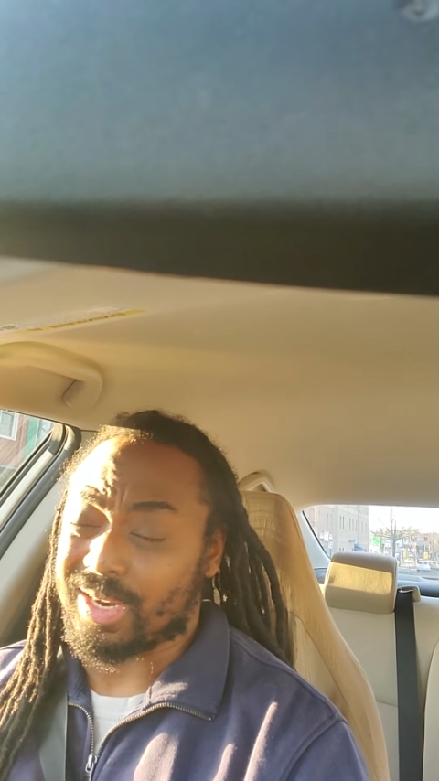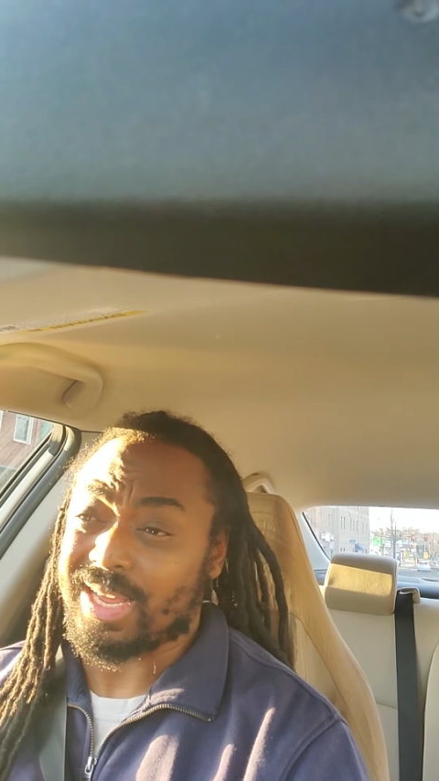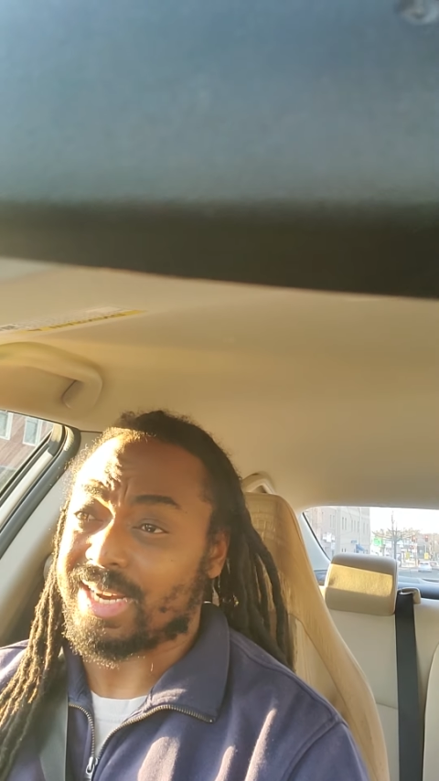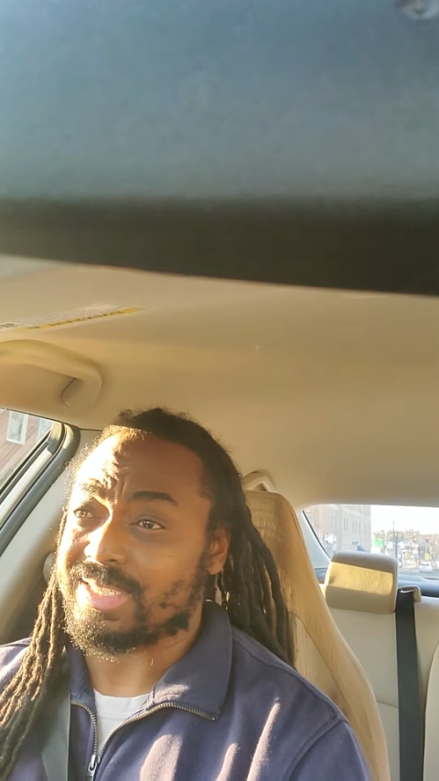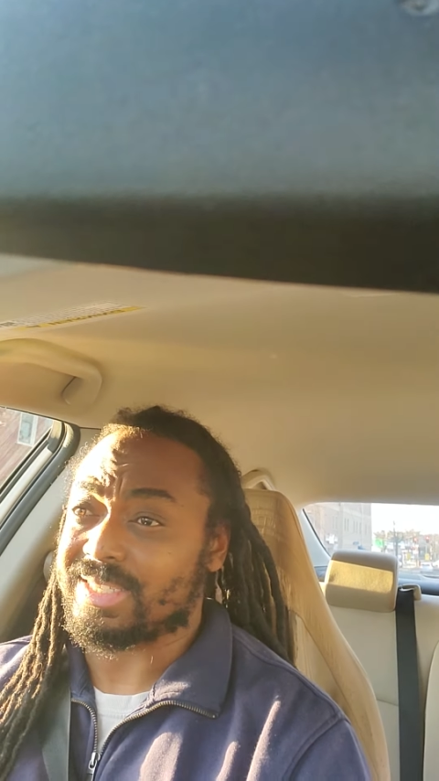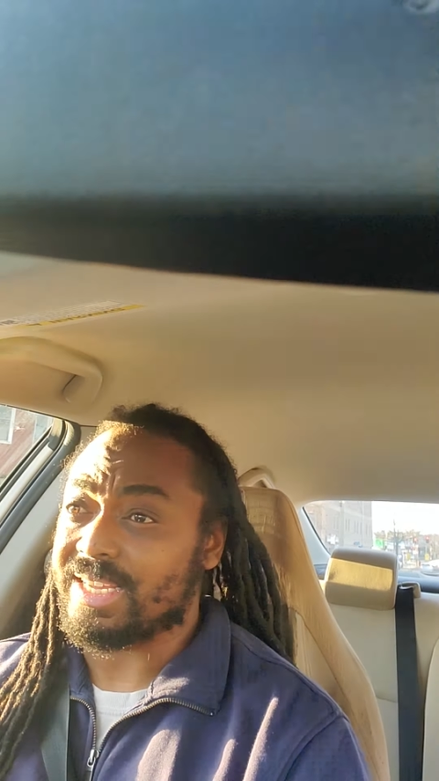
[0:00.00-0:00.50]
a
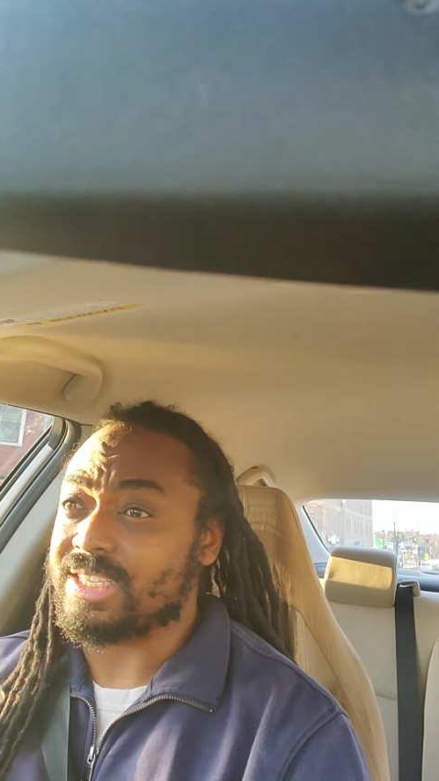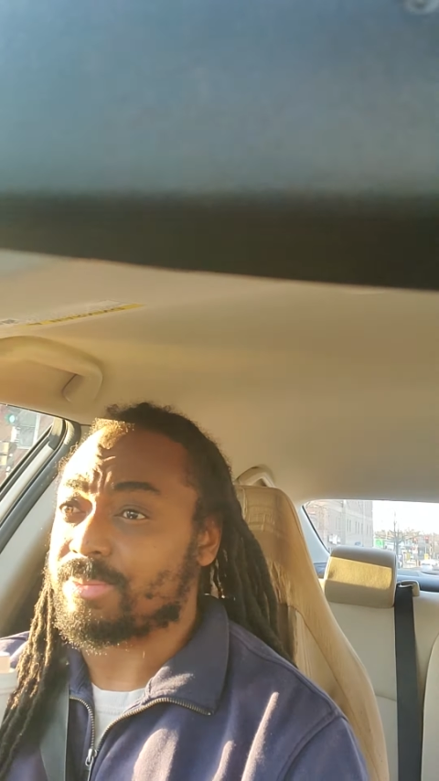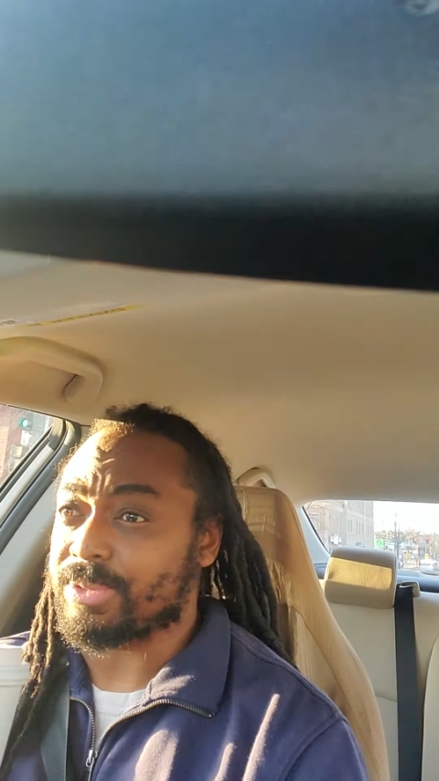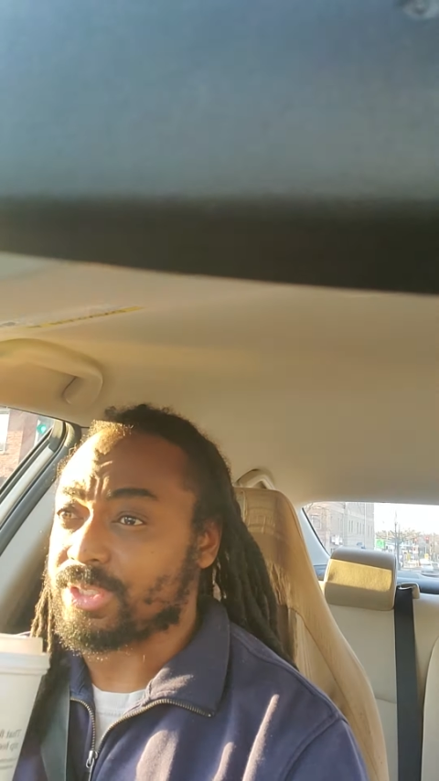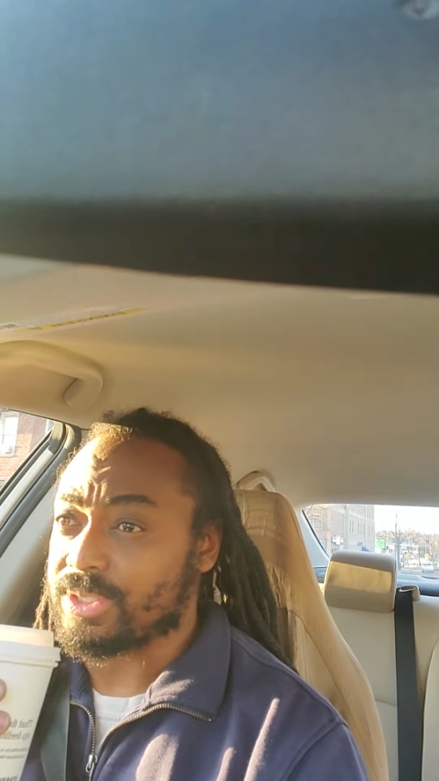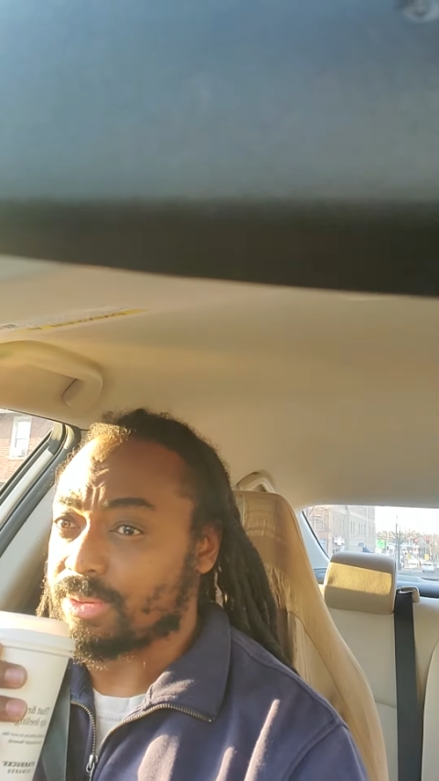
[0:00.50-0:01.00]
lot of
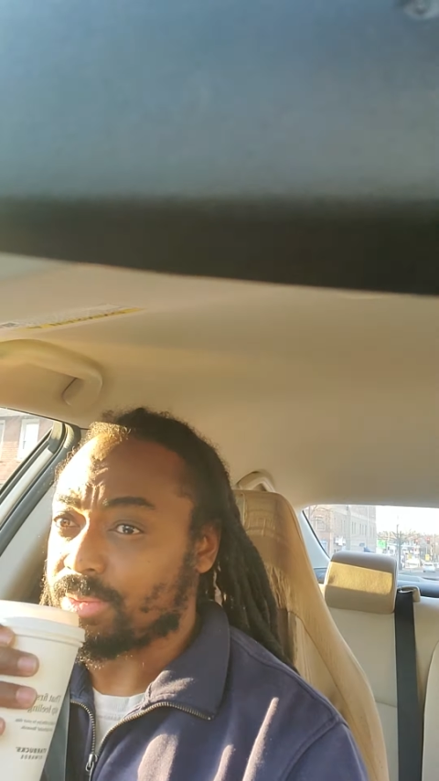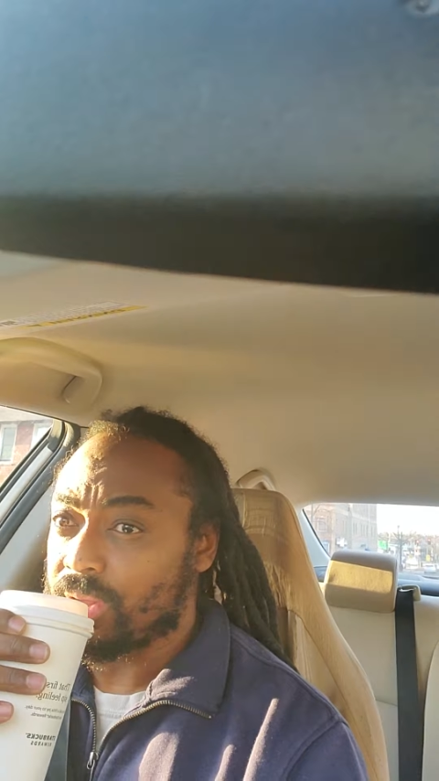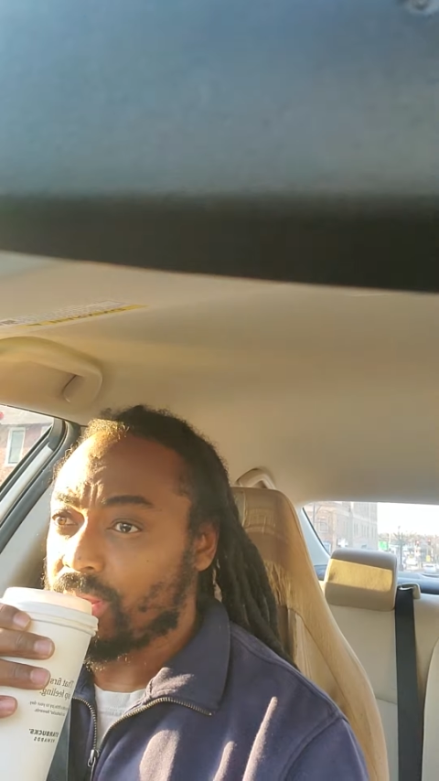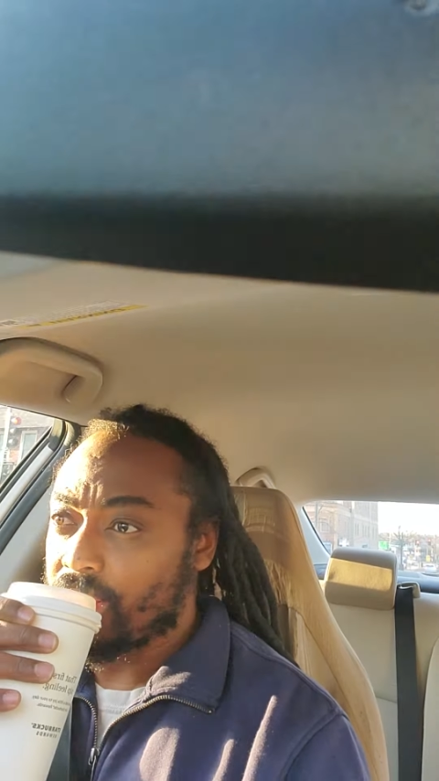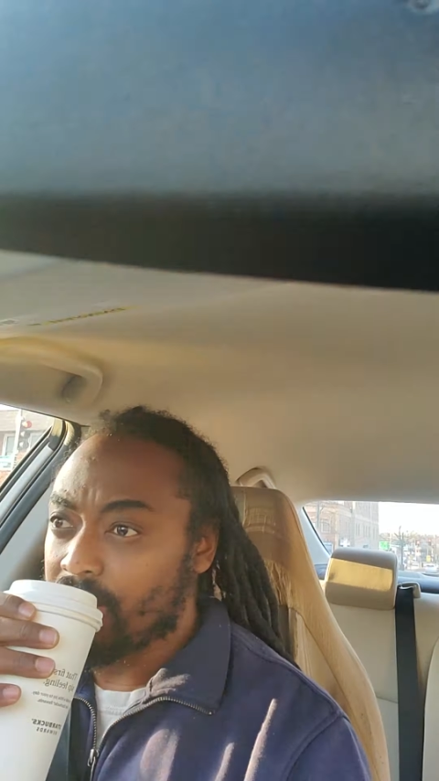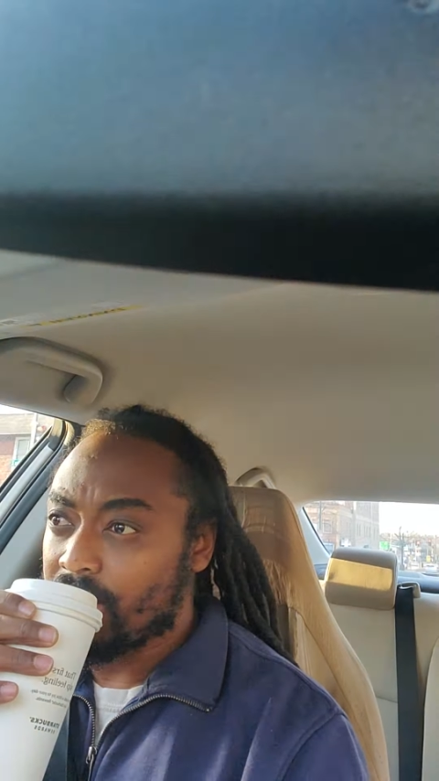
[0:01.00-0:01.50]
statesmanship,
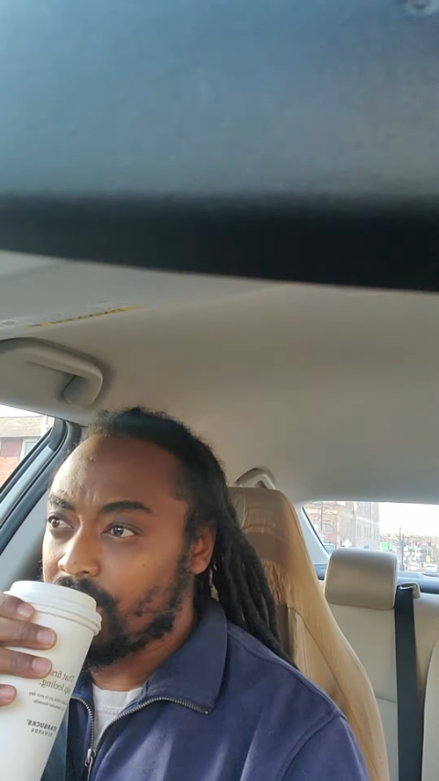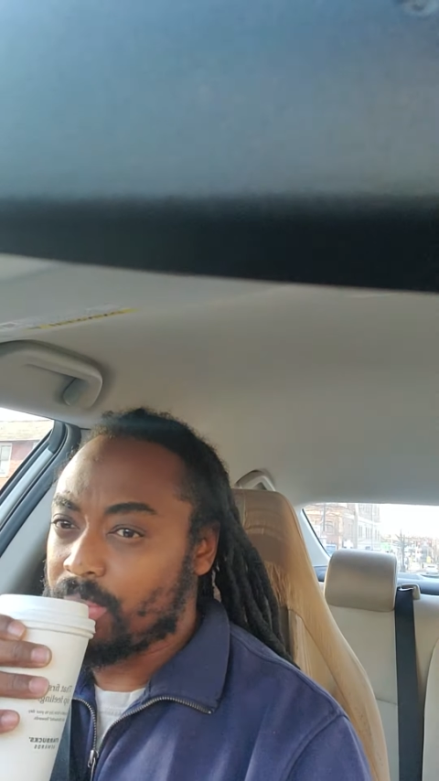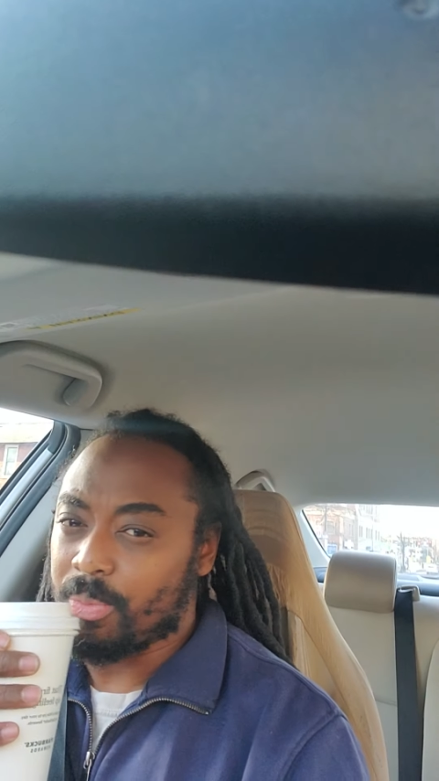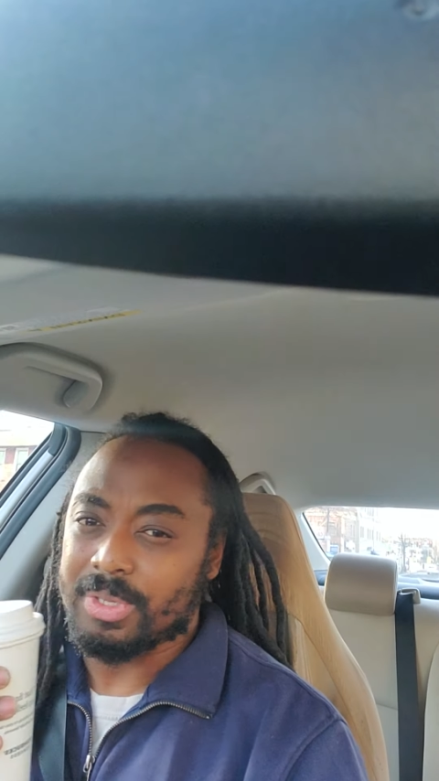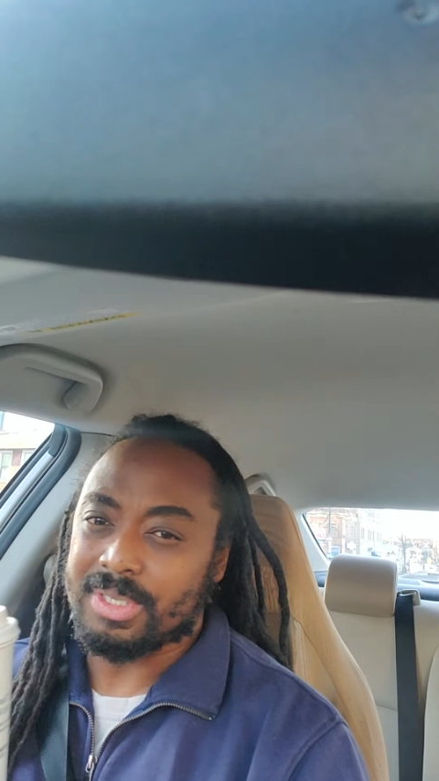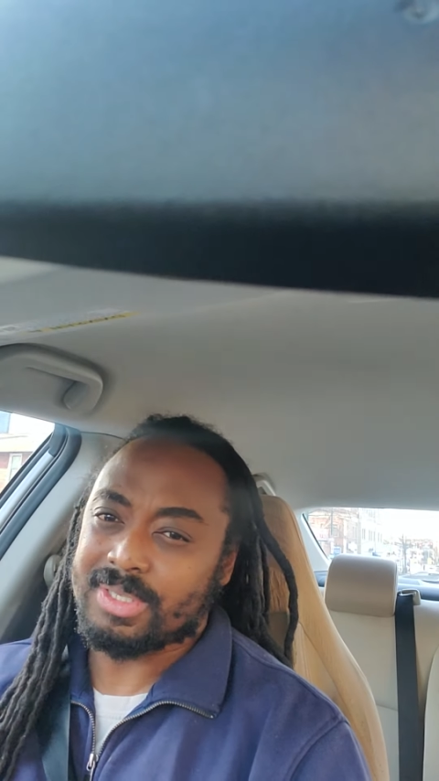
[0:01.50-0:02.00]

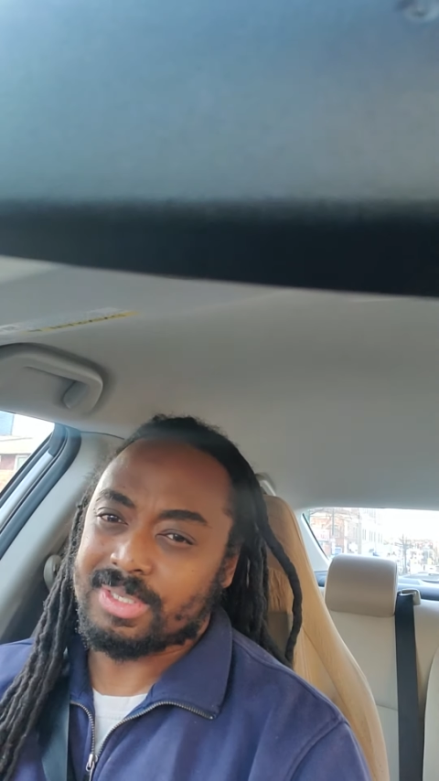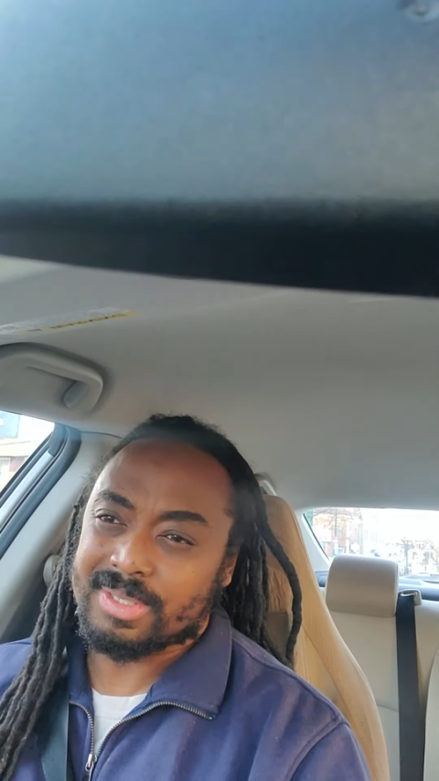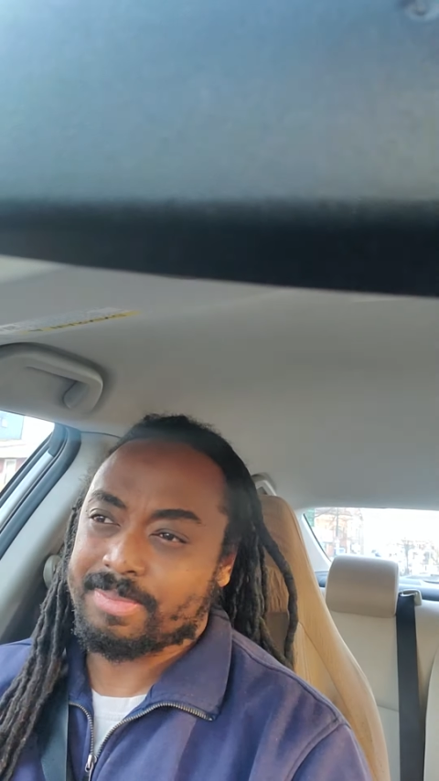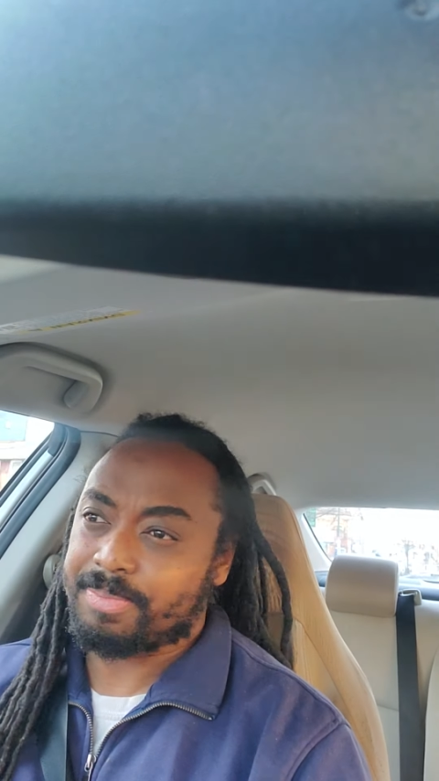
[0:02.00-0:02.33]
which